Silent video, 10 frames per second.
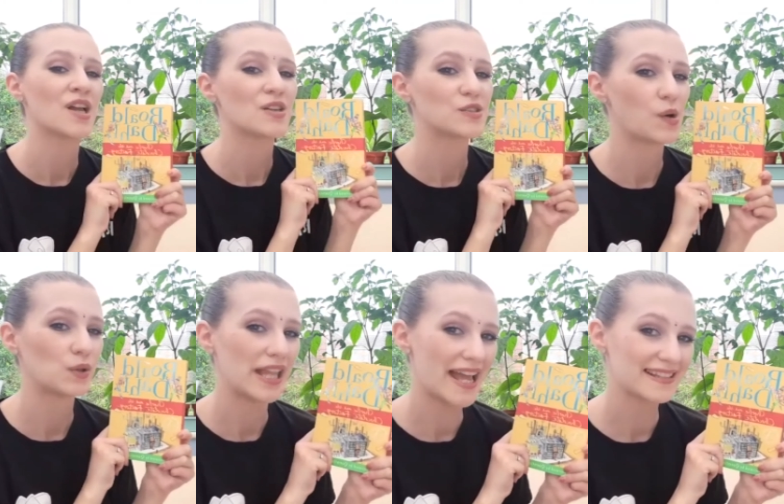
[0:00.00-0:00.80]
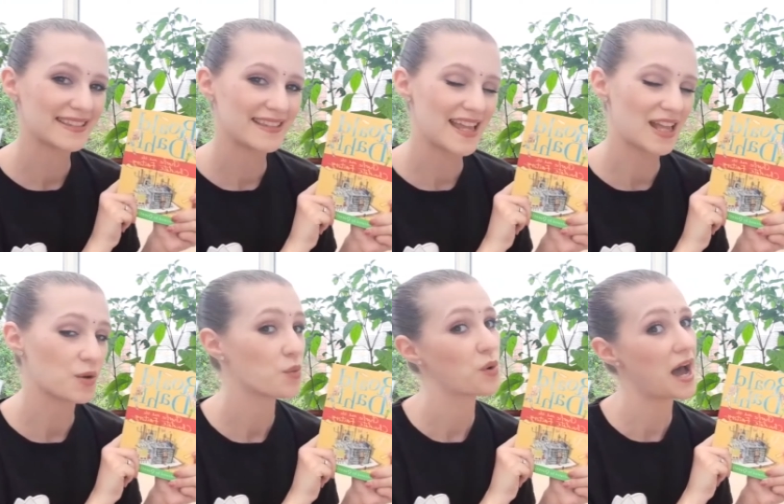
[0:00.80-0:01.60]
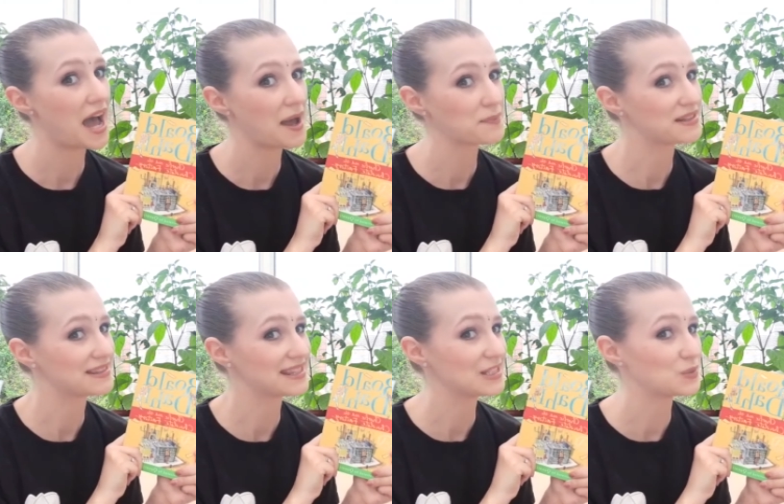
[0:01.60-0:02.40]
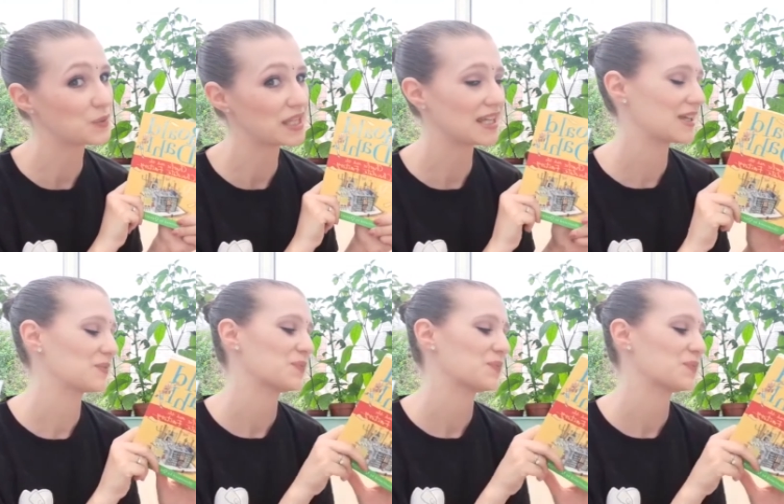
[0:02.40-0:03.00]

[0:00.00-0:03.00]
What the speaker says: So let's see what happens this week.